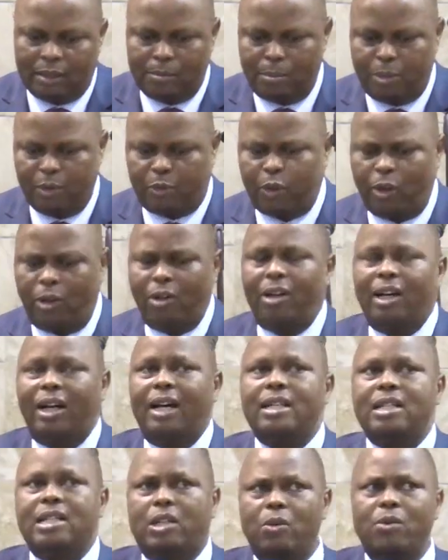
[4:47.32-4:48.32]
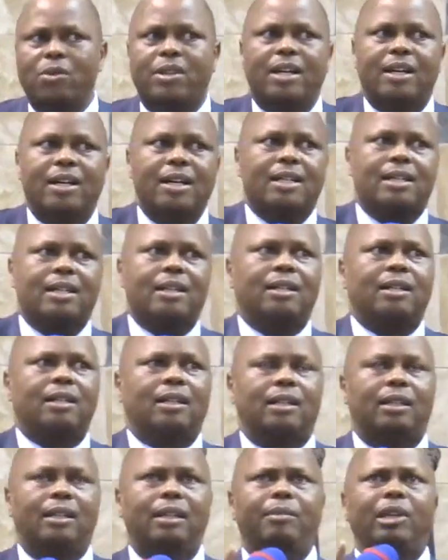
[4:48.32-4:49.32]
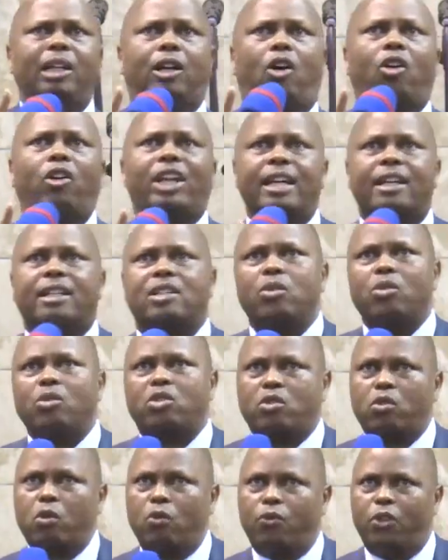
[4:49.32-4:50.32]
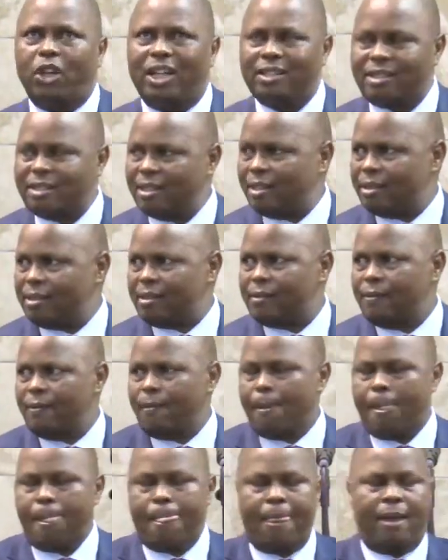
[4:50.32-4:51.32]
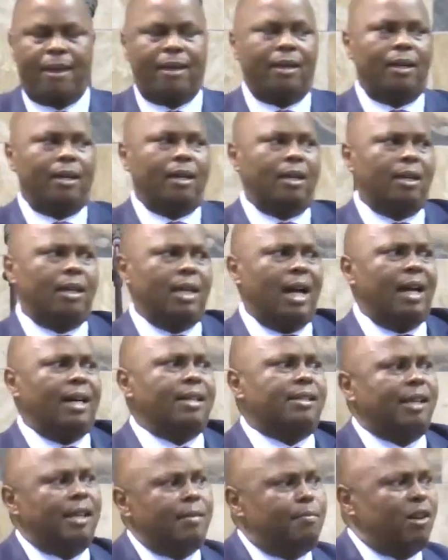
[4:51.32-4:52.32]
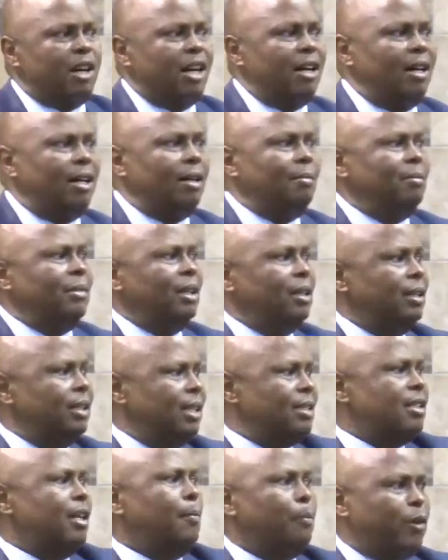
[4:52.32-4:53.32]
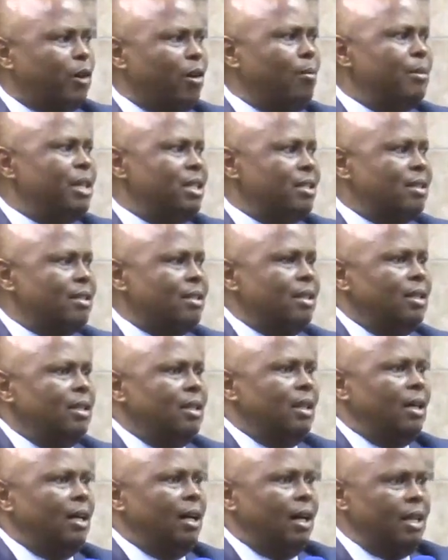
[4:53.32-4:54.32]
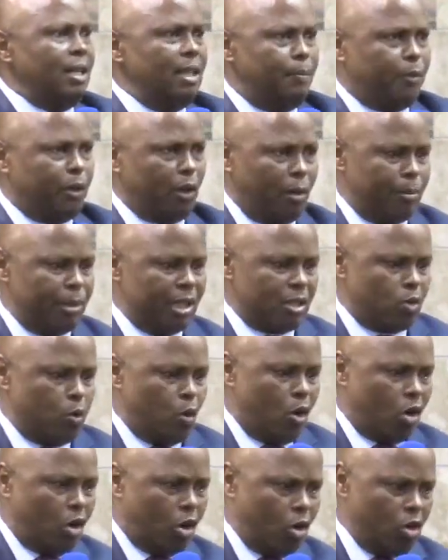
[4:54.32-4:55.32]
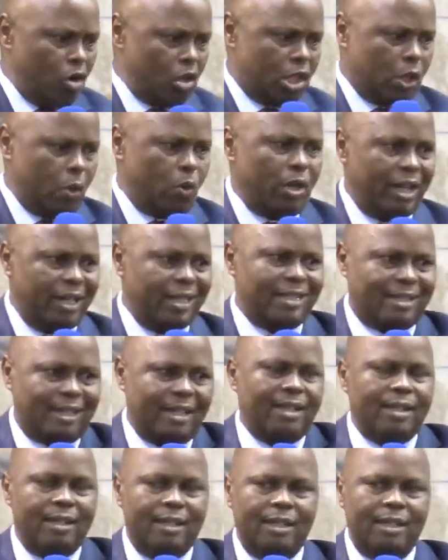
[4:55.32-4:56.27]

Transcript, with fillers: Before I do that, let me connect those two verses. Here is Abraham, he has a promise, and the promise will go to his